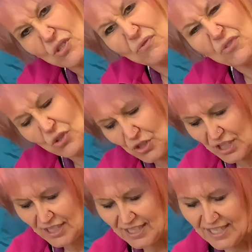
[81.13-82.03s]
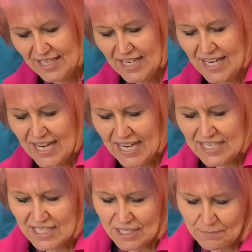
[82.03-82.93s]
your foot
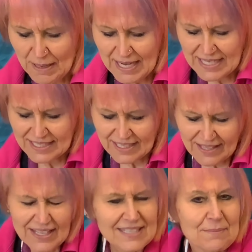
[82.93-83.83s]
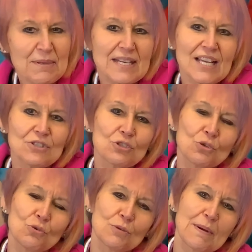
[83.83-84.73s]
into the paint? That's something nice to
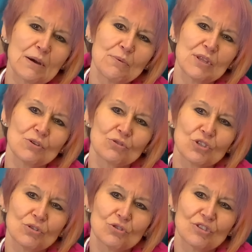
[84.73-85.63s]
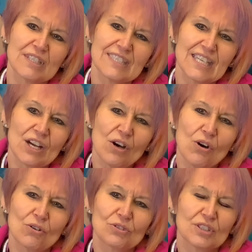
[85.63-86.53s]
talk about with your children. Is it
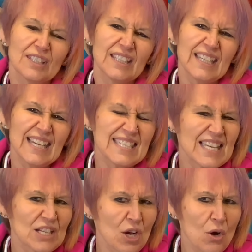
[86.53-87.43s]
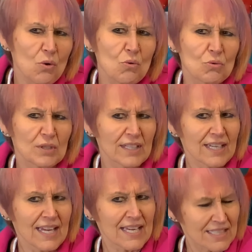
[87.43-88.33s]
hot? Is it cold?
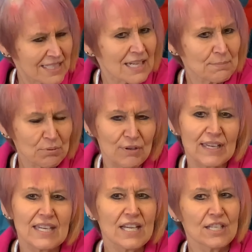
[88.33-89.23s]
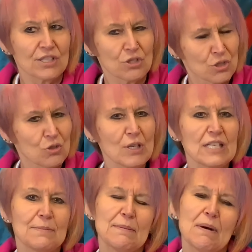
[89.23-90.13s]
It's slippery, so you do need
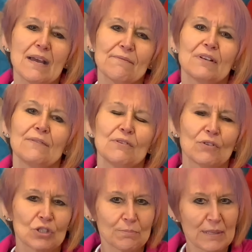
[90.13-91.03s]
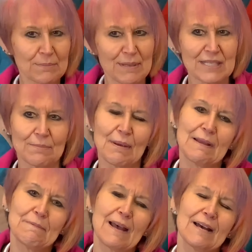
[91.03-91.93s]
to be mindful if you've got a big piece of
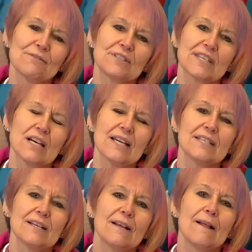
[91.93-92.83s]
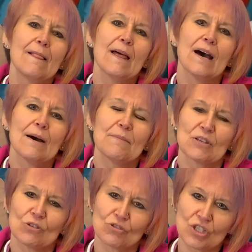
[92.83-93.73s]
paper outside um, that
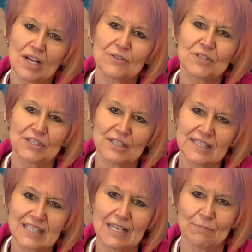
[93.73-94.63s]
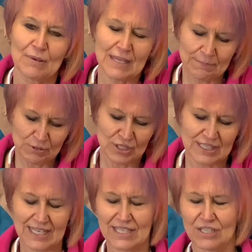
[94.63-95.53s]
your child doesn't slip when they put it
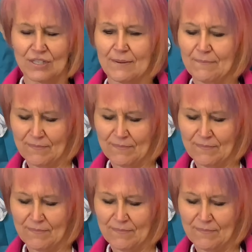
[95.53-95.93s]
into the,